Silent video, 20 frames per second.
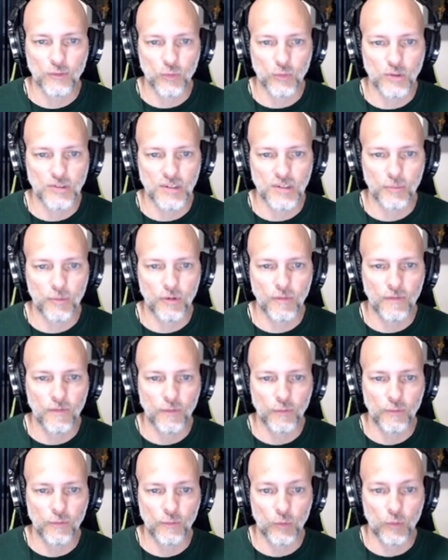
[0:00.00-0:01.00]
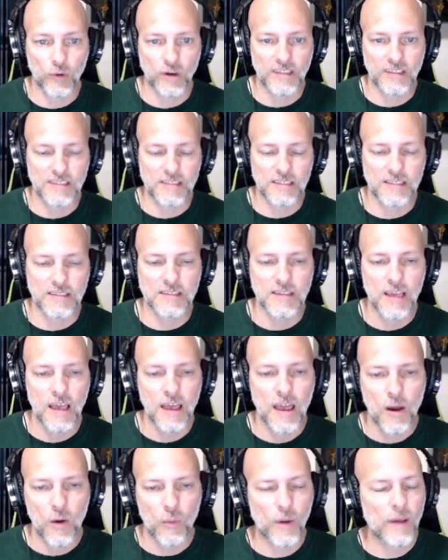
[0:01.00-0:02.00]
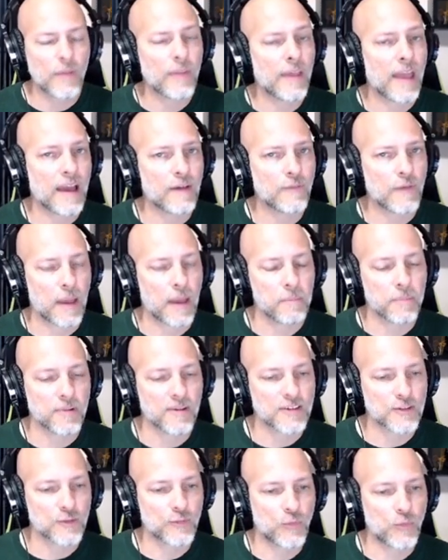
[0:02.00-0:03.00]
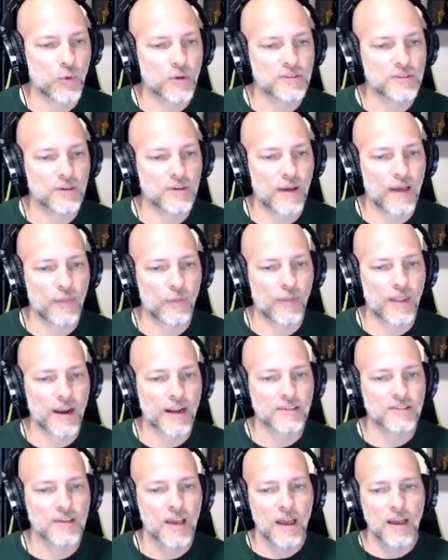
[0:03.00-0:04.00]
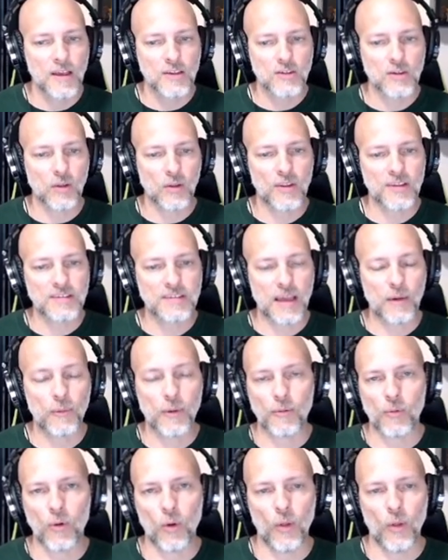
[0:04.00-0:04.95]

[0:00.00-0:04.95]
some for instance, we only have a plus four to athletics. So let's say we roll a